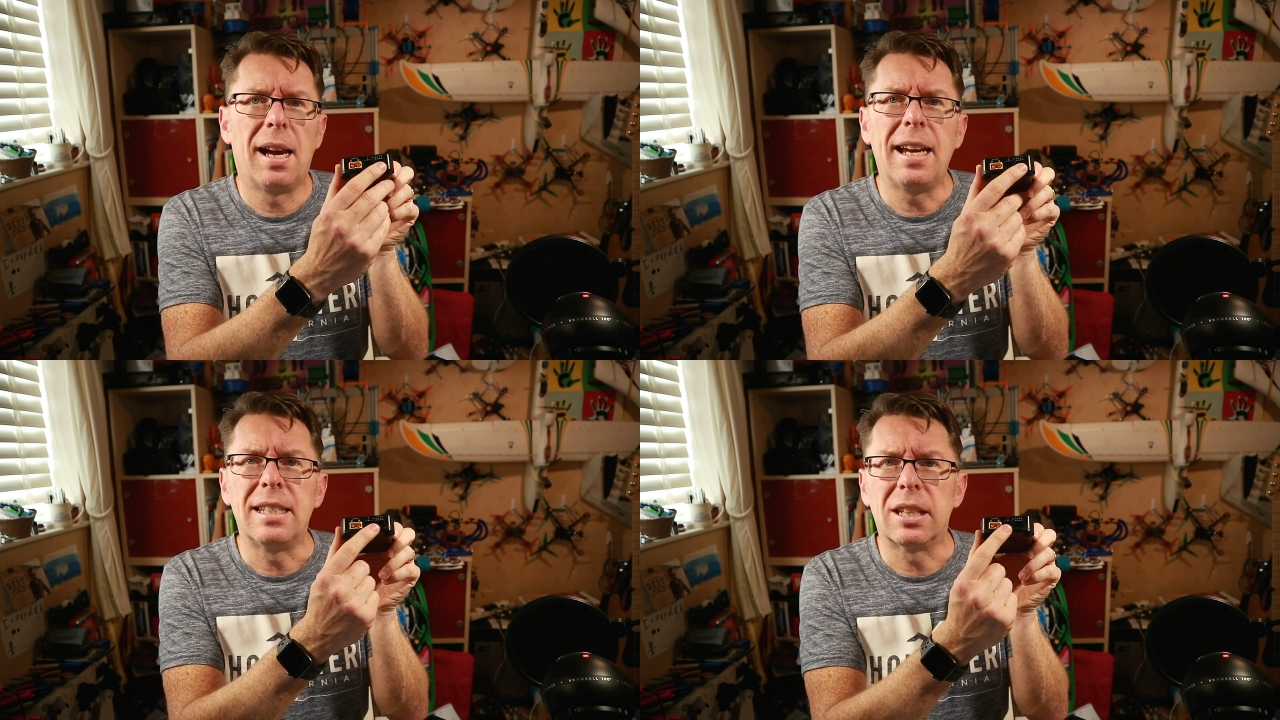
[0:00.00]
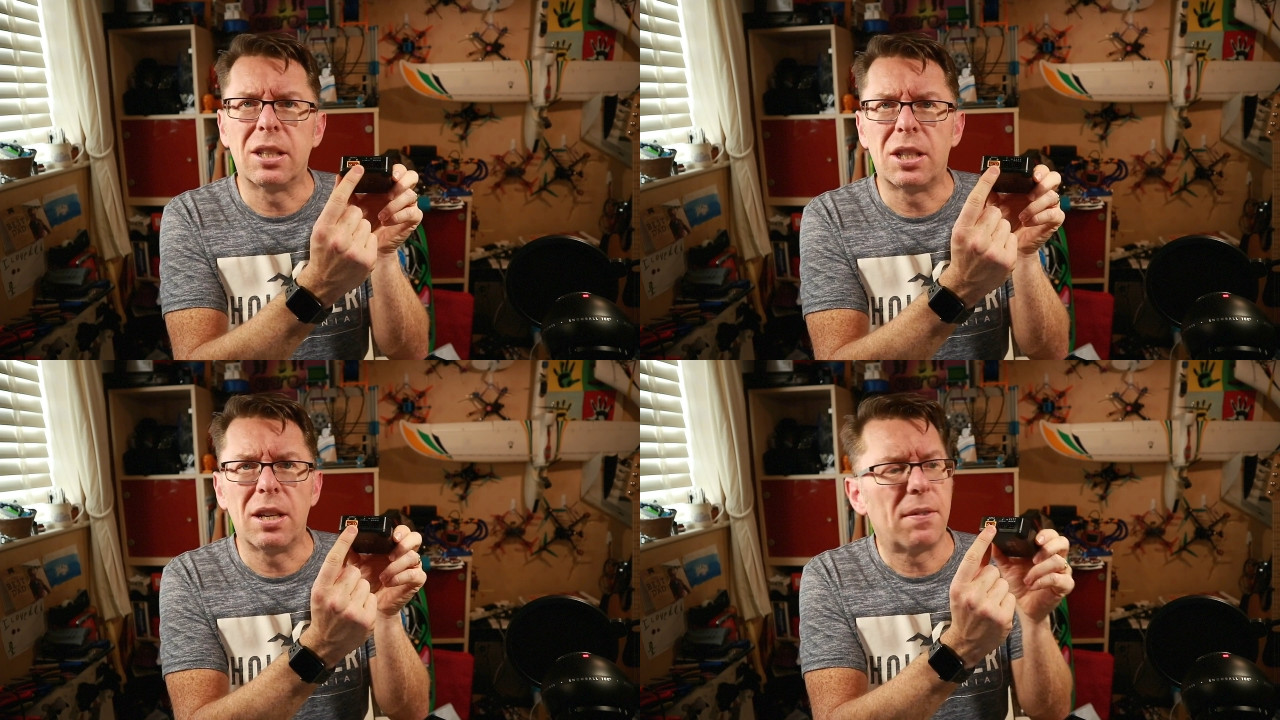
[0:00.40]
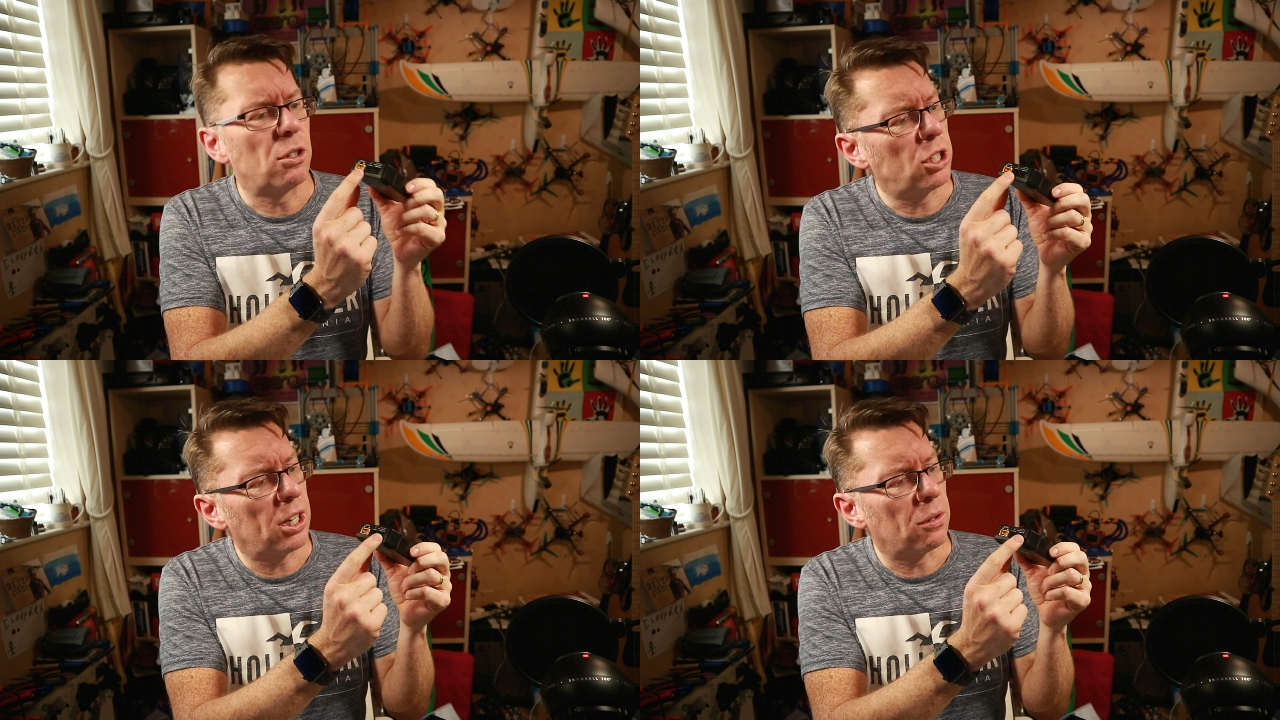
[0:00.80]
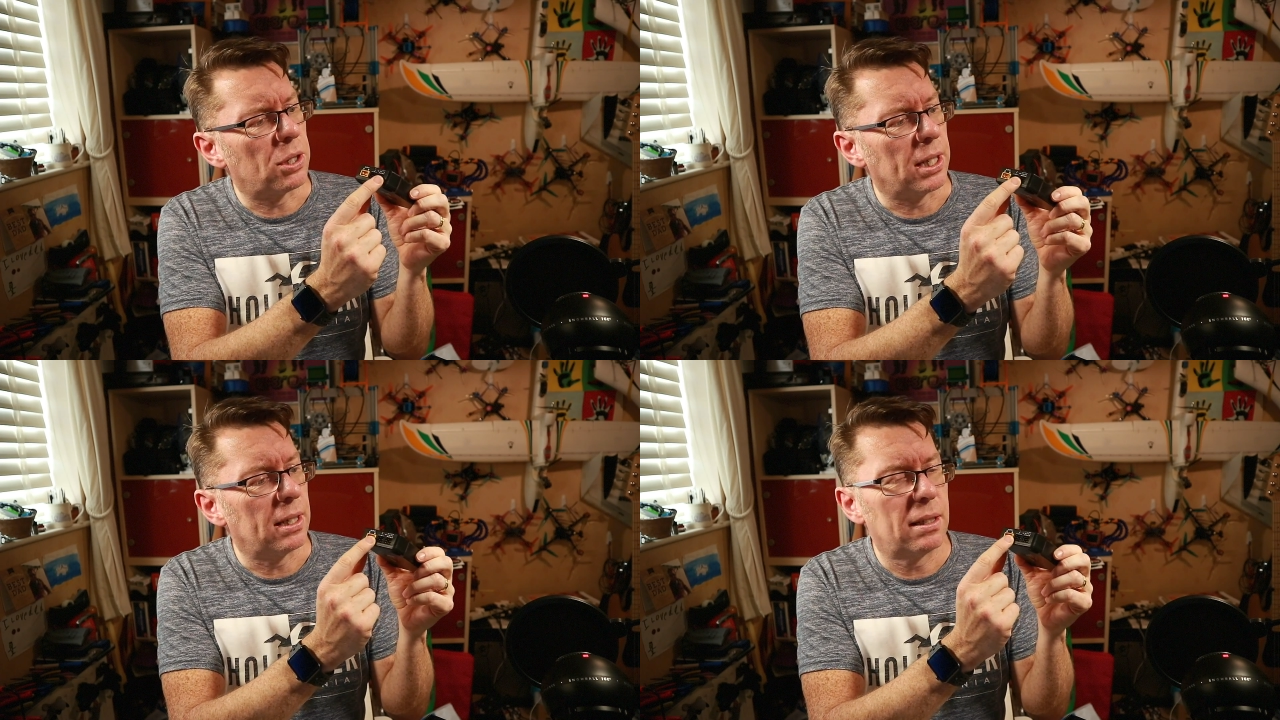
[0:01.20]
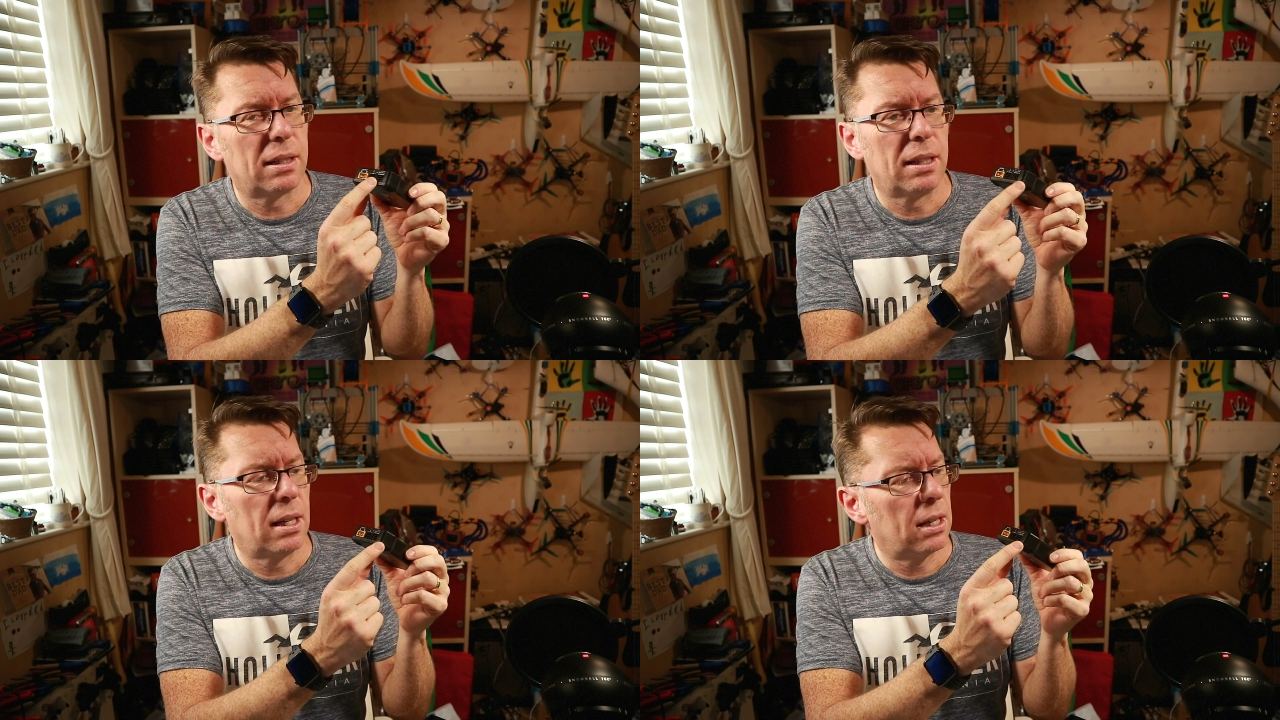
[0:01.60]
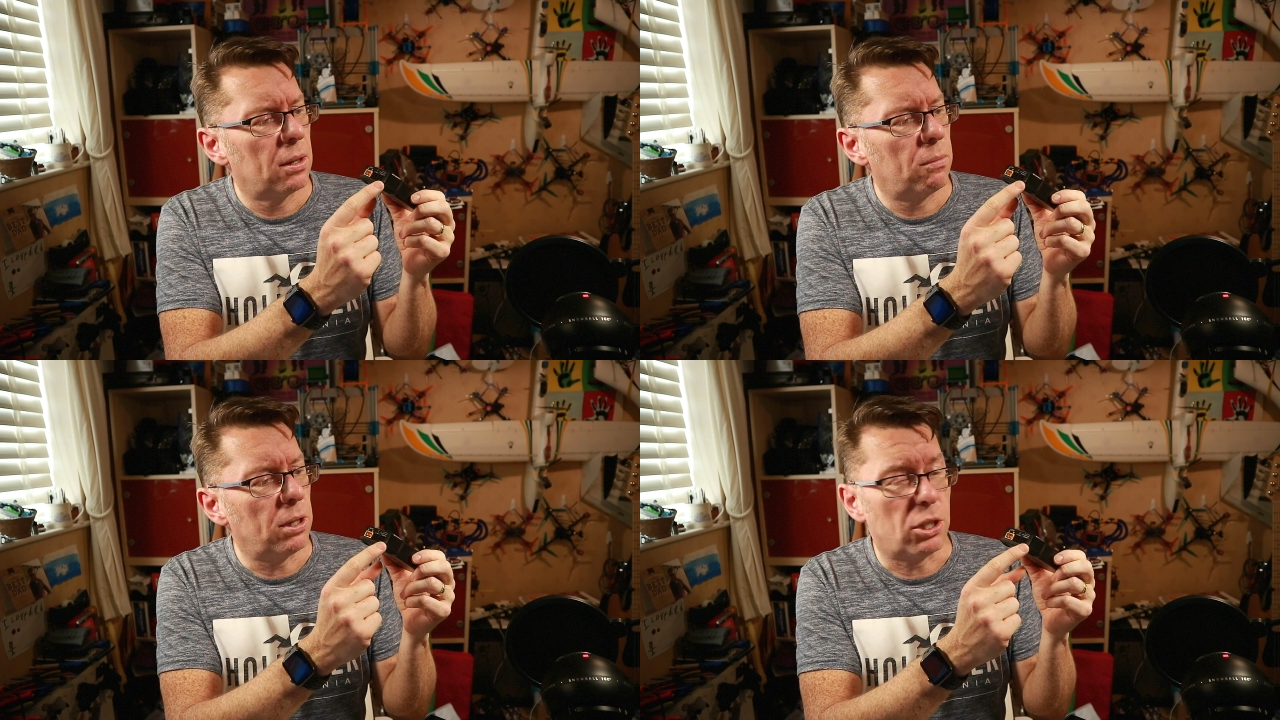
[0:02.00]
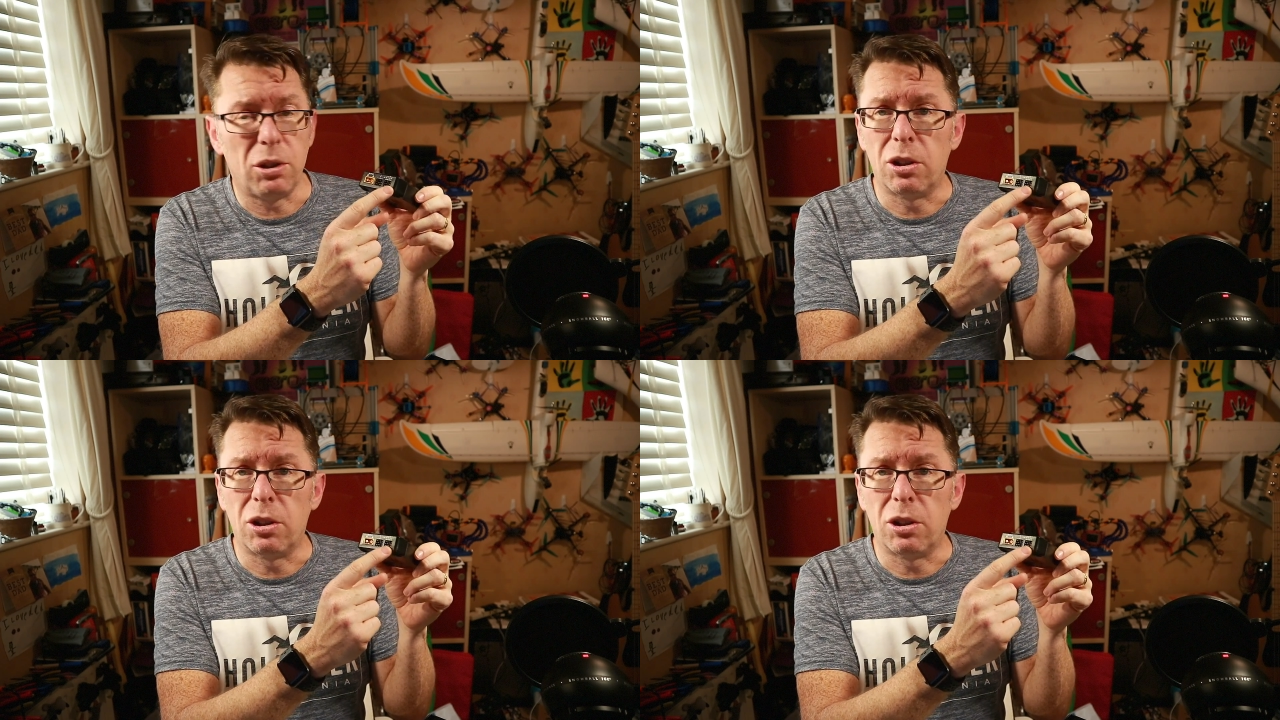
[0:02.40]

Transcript: eight servo channels here which